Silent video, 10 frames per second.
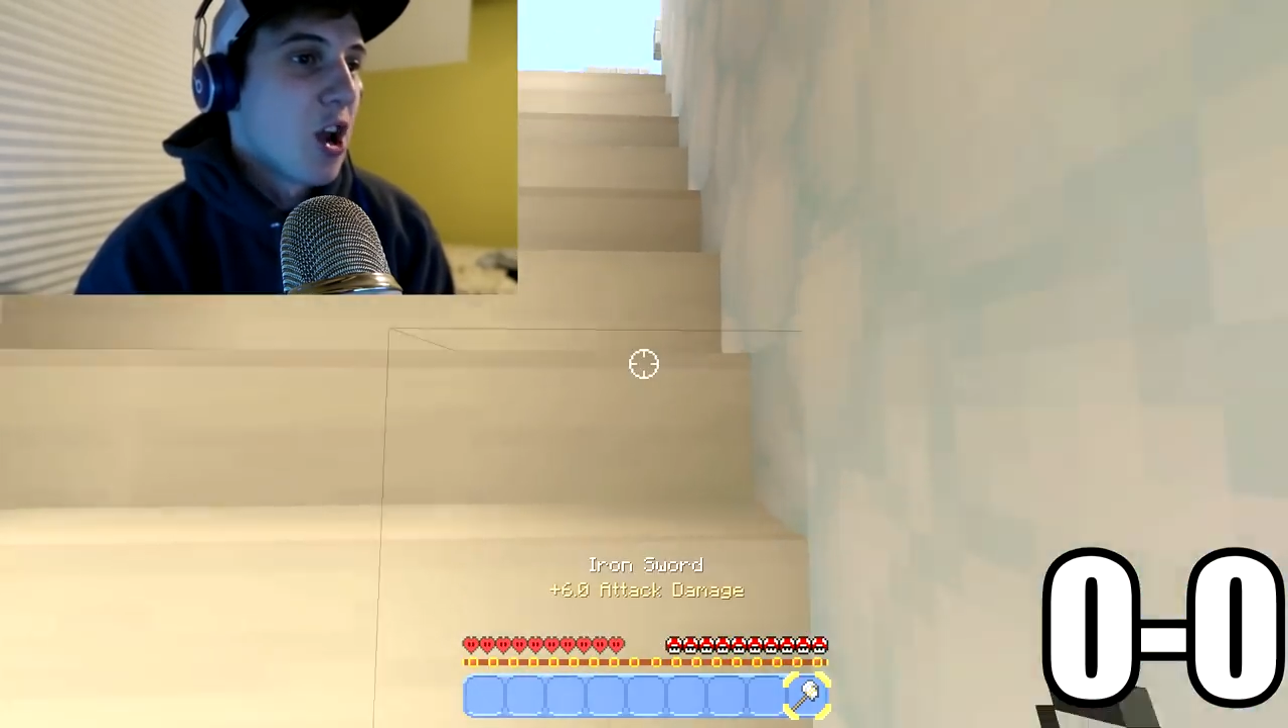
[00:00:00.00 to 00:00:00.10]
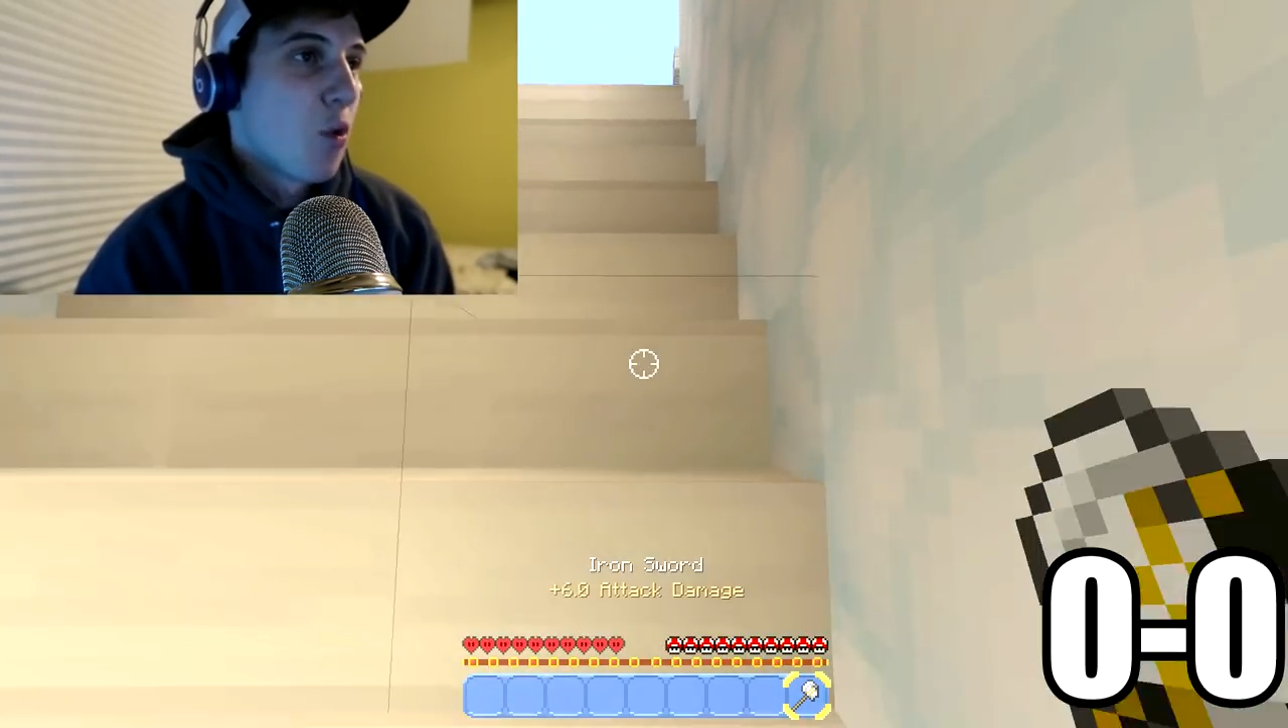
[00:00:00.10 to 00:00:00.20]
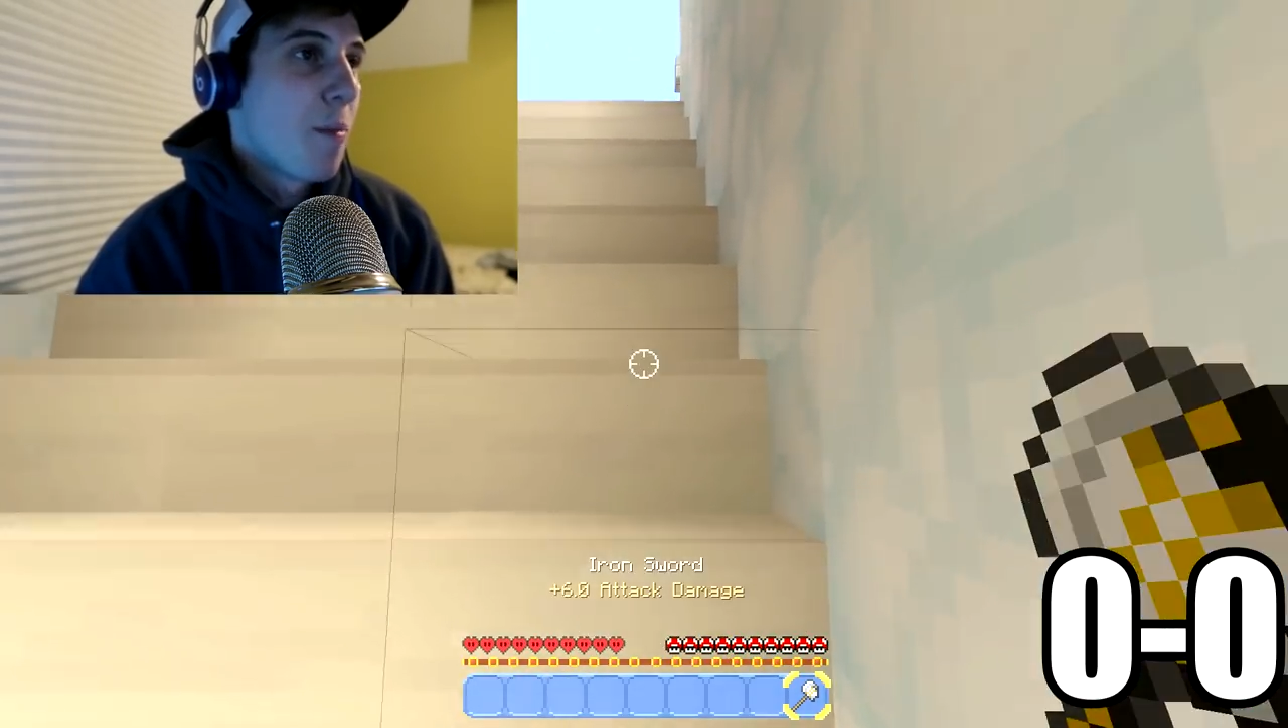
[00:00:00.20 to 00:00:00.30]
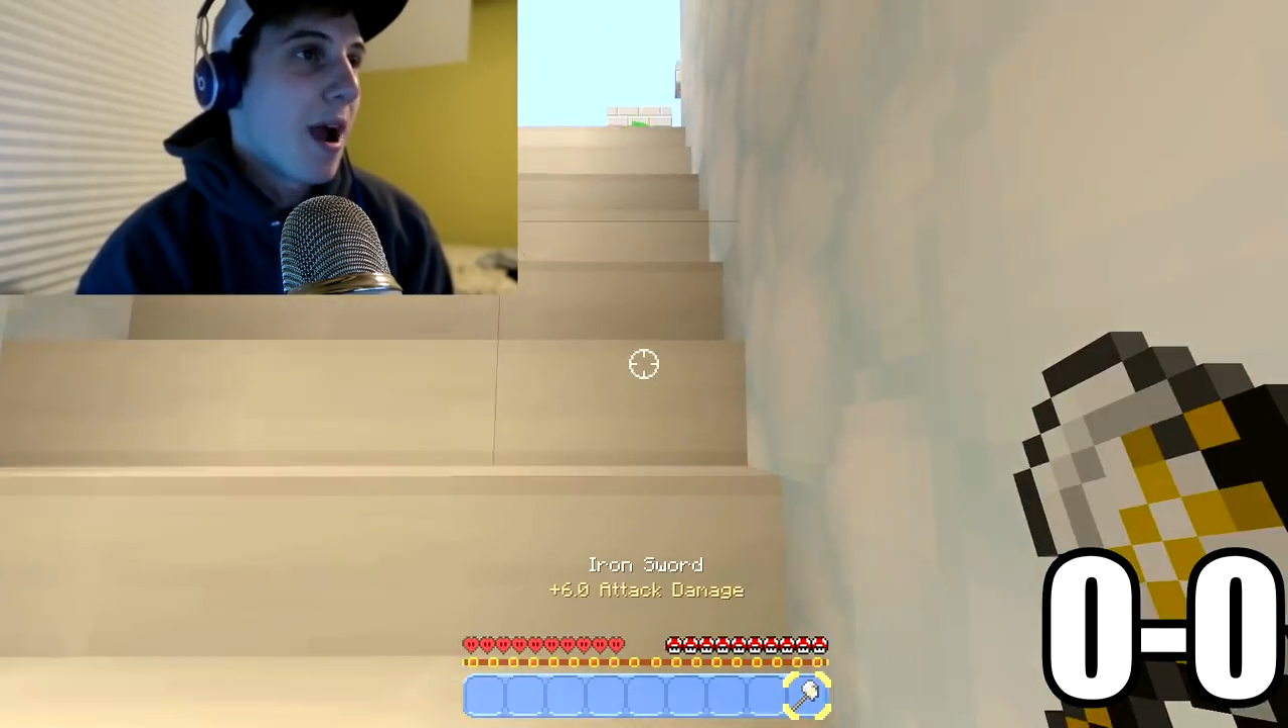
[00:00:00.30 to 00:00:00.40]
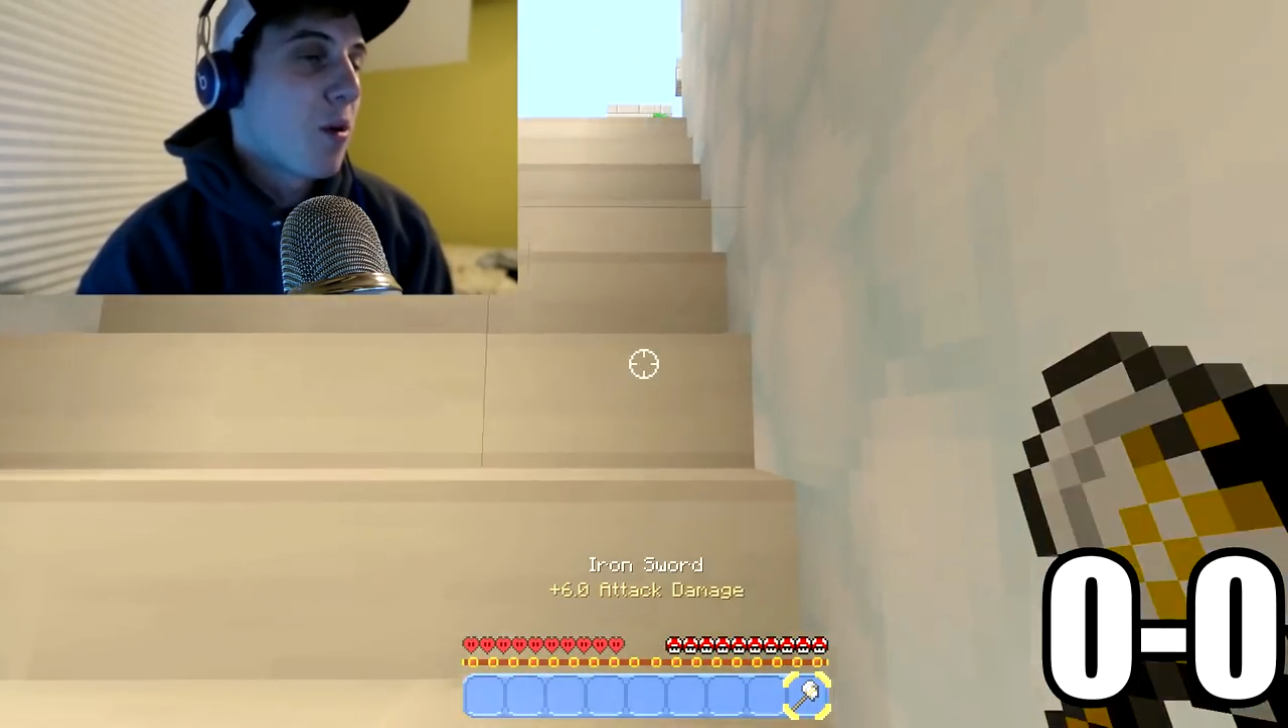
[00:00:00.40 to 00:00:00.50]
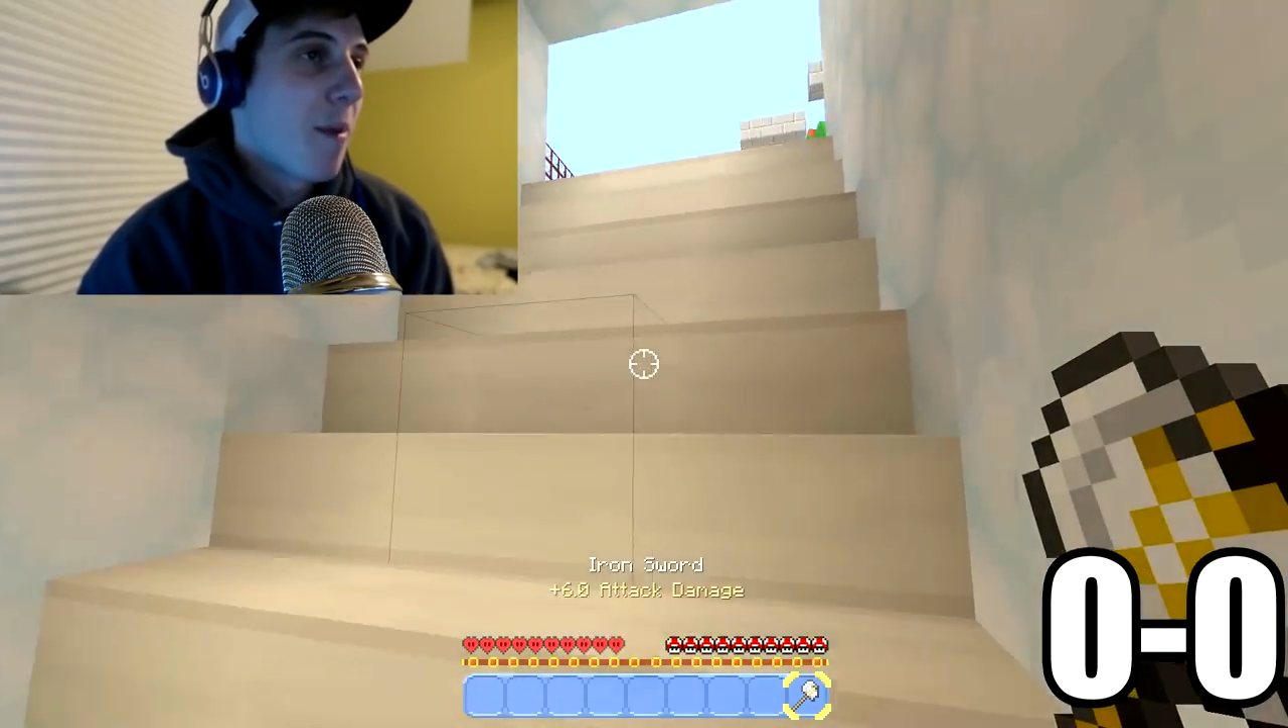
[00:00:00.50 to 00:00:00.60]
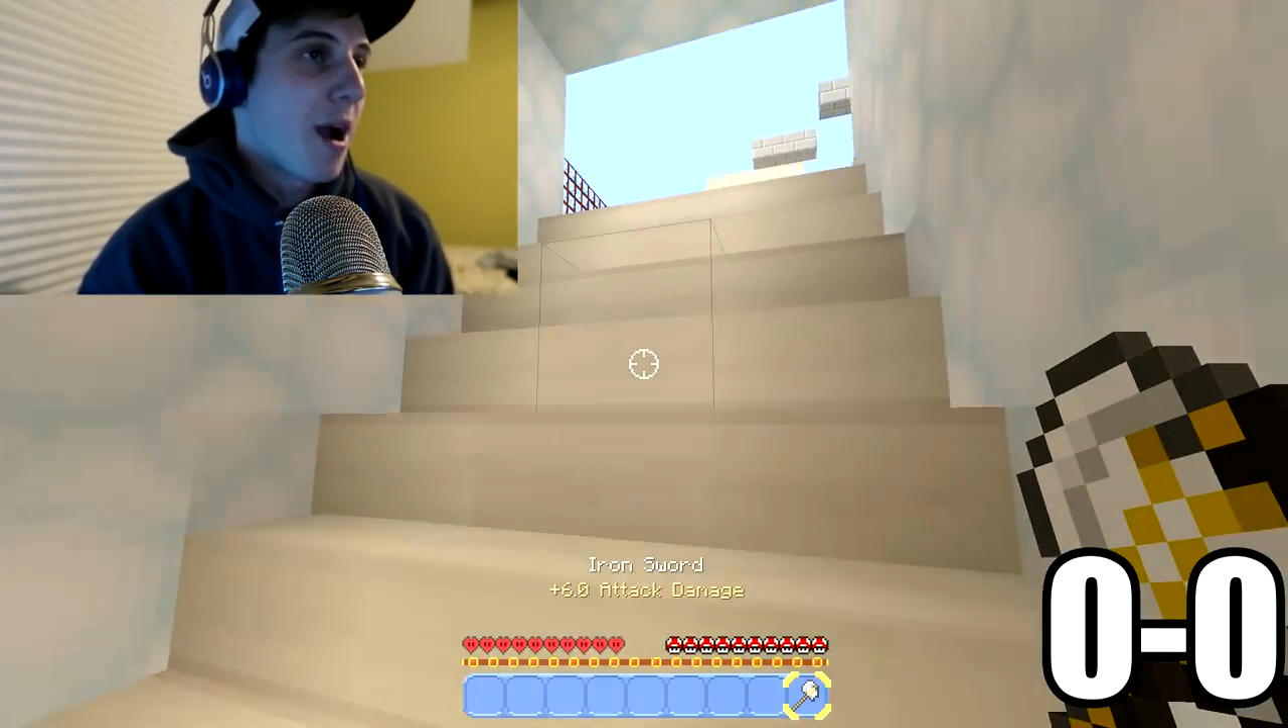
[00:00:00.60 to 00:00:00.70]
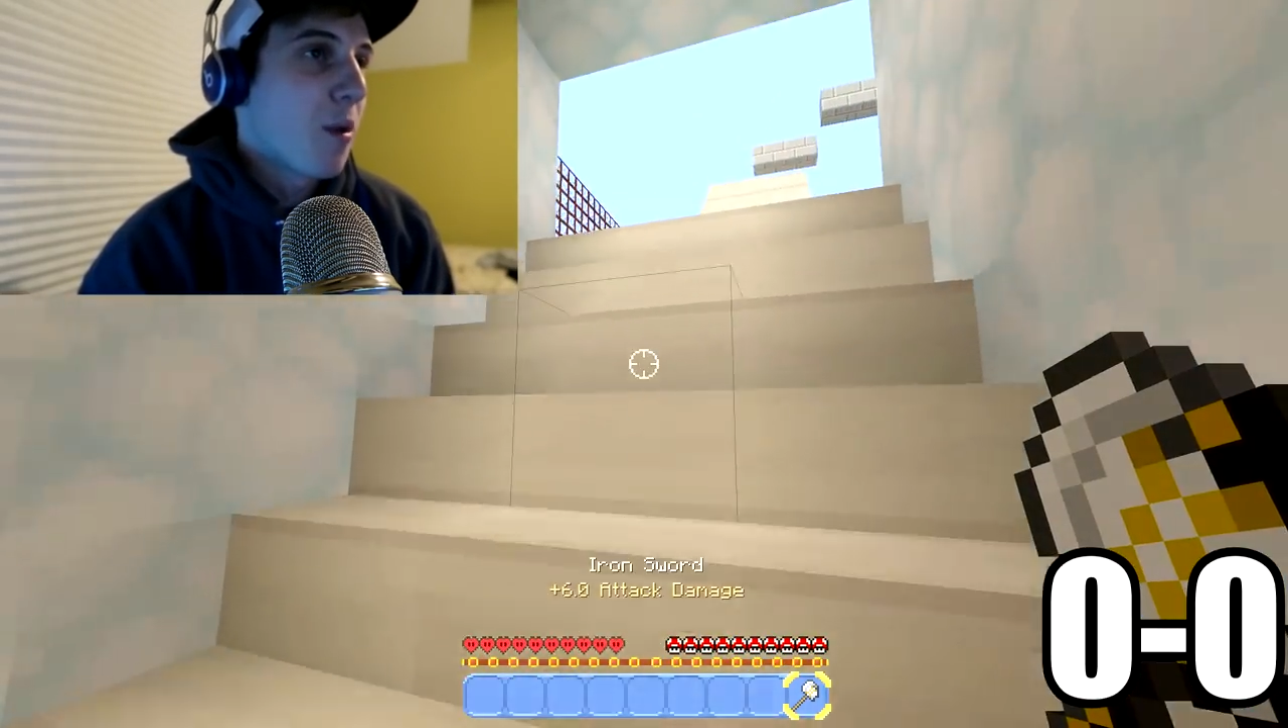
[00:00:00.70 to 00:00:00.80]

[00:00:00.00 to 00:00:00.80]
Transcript: We're back. We're back.